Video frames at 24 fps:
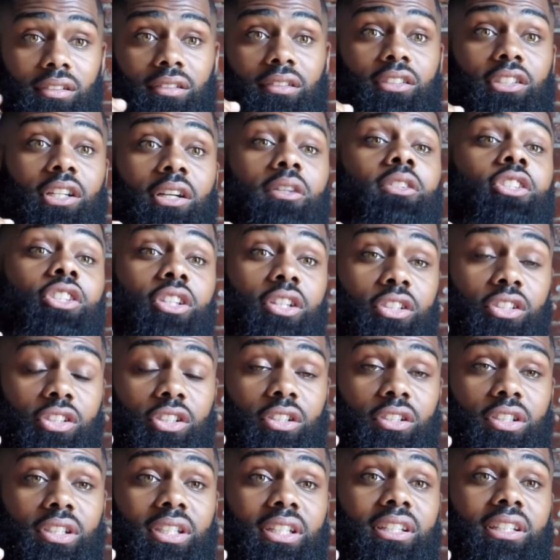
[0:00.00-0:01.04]
your
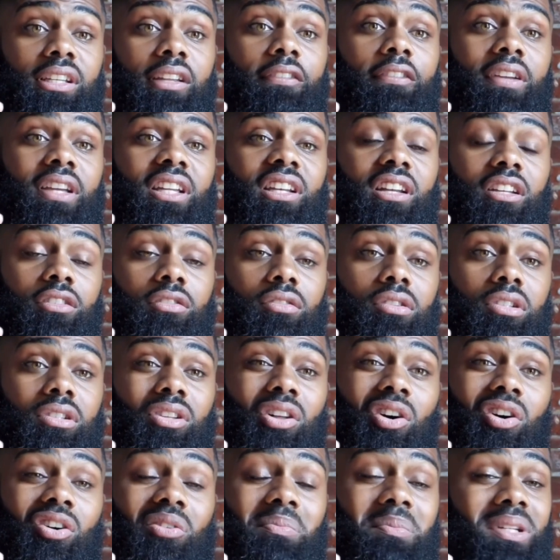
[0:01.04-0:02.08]
significant other
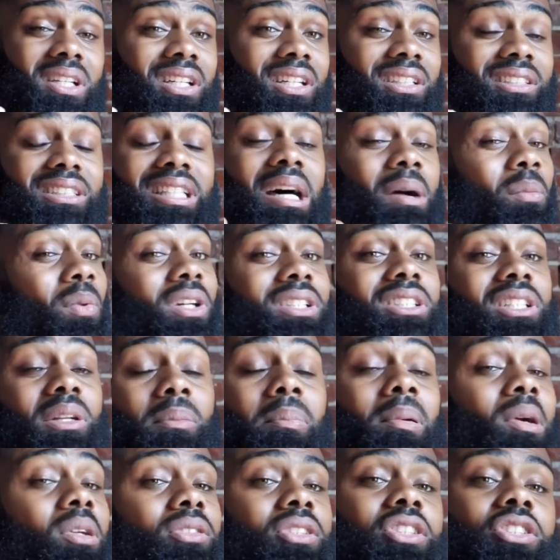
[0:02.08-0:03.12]
along because that wasn't a
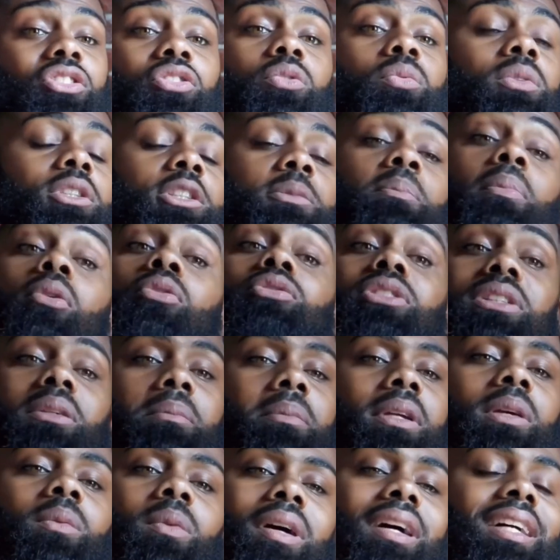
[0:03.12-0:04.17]
person you were supposed to
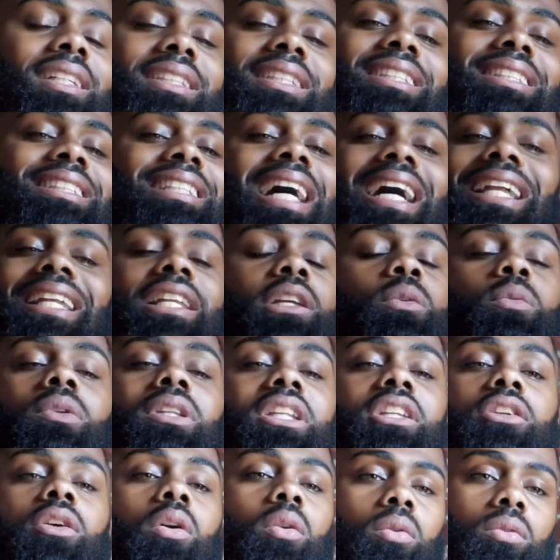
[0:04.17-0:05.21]
be with because it's not equally
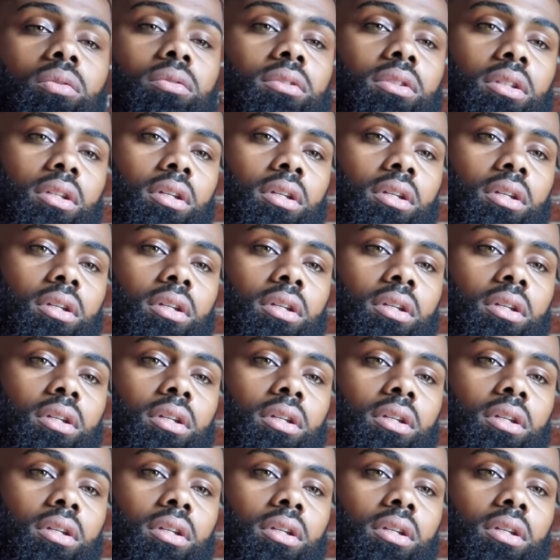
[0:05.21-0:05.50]
yoked.